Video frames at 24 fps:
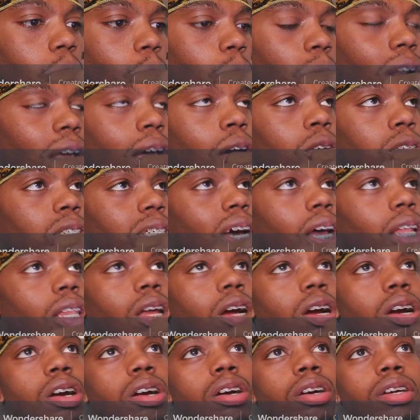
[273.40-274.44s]
what else I
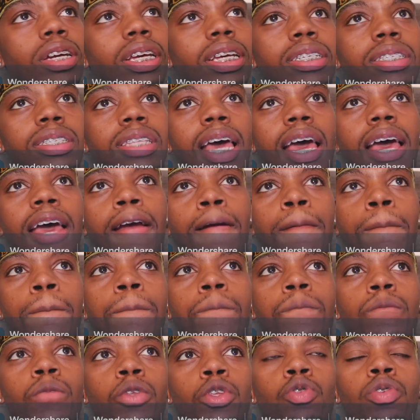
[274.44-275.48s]
learned is that
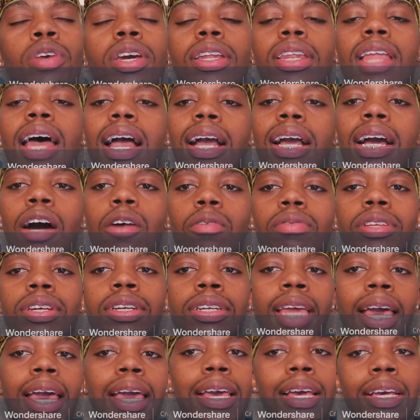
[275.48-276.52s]
you cannot count
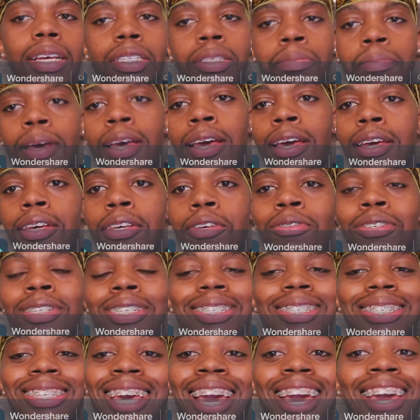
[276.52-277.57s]
the days, man. You
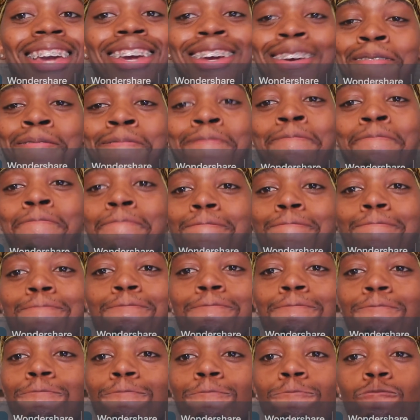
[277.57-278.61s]
just can't.
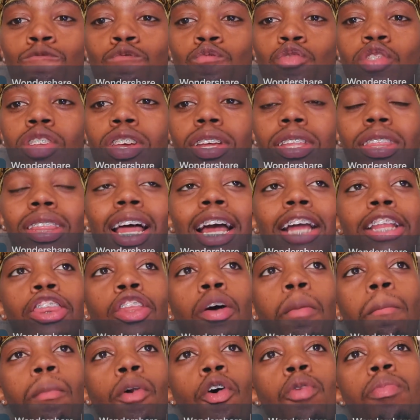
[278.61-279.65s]

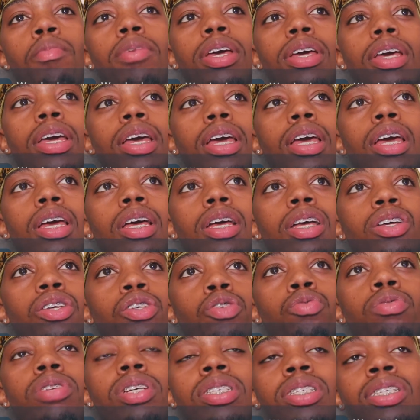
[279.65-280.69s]
Like the moment
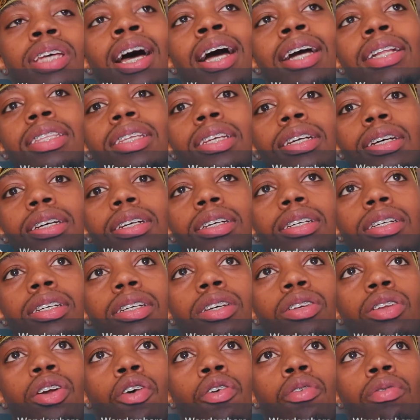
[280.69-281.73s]
you decide to
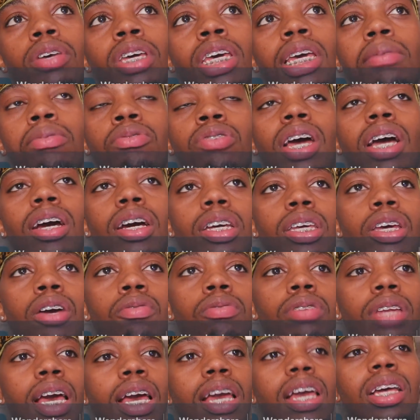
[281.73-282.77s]
you know keep track of
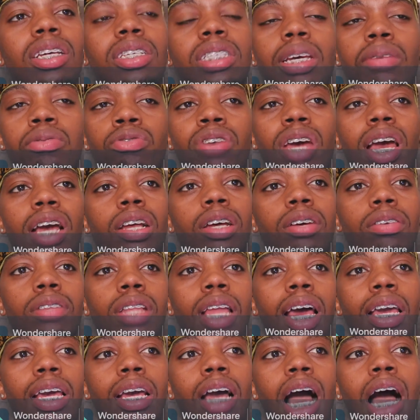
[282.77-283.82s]
your days keep track of
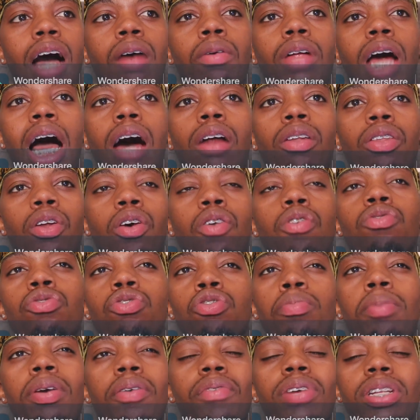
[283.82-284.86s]
like how, how
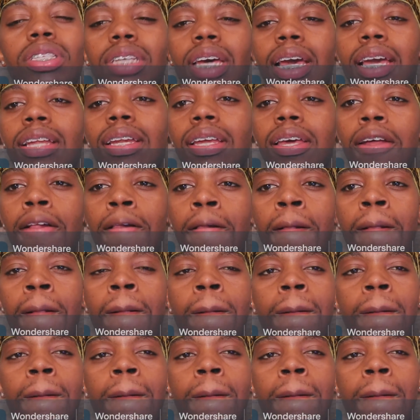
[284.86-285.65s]
long you've been retaining